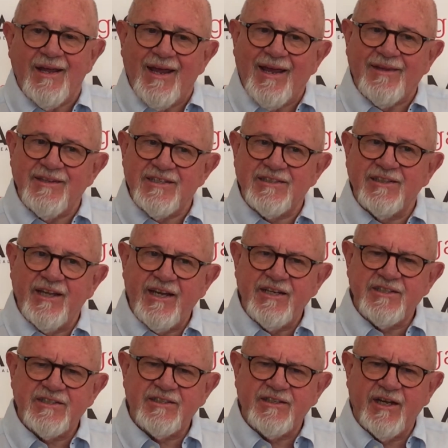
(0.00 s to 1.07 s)
And this
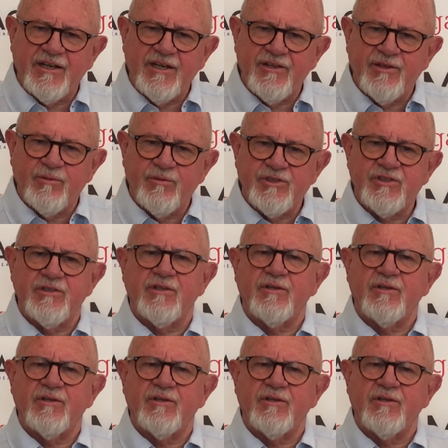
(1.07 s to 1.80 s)
latest study that was in